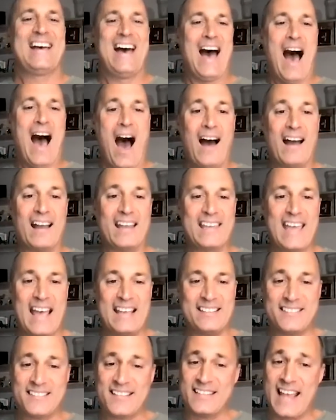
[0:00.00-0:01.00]
Our
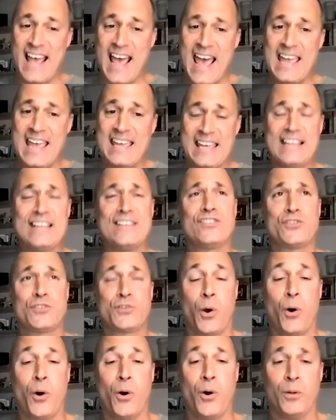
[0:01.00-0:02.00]
guest today is
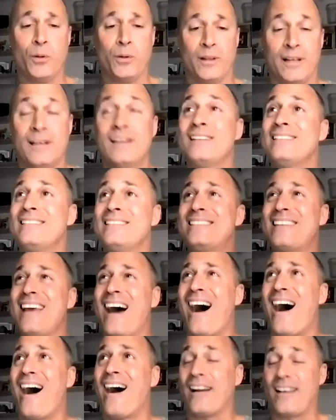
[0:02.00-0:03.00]
tall,
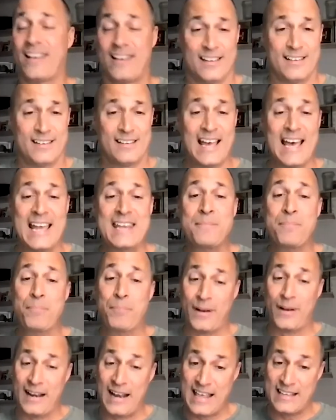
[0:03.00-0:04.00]
dark, and
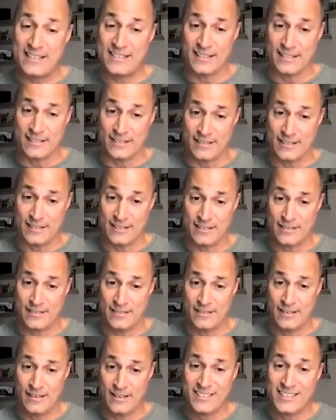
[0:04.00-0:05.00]
pleasant.
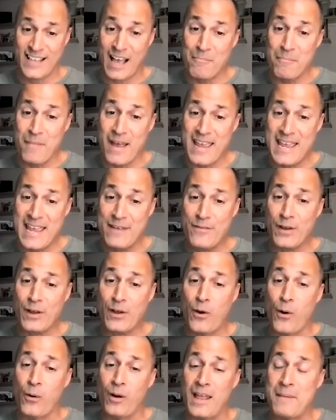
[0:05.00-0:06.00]
Some may even
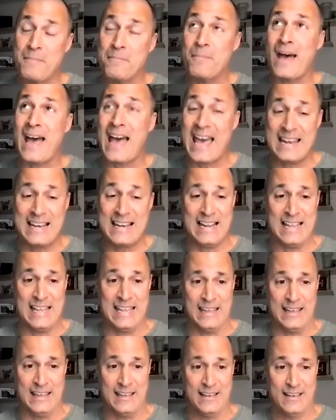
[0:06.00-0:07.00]
call him
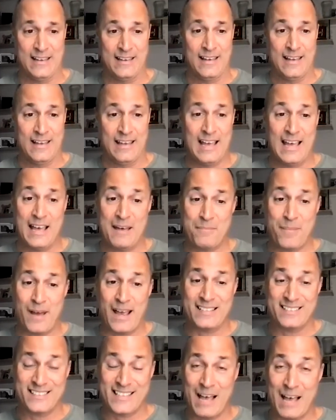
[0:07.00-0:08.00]
manly. And by
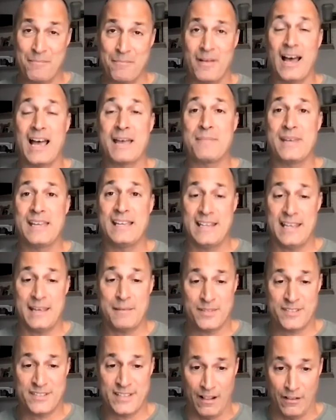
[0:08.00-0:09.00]
some, I mean
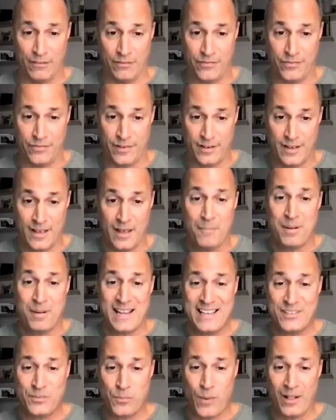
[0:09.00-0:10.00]
himself.
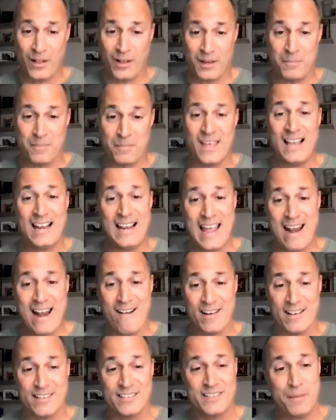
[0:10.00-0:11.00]
Please welcome the
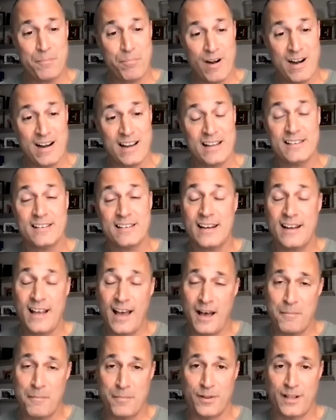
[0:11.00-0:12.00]
hilarious, the brilliant, and
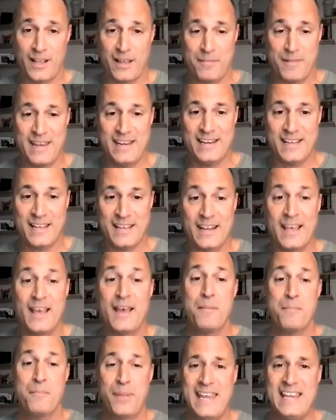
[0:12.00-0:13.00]
humble comedian,
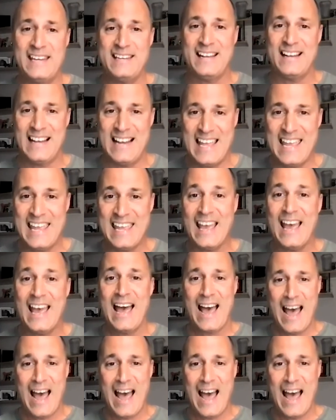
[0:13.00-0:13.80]
Pete Lee.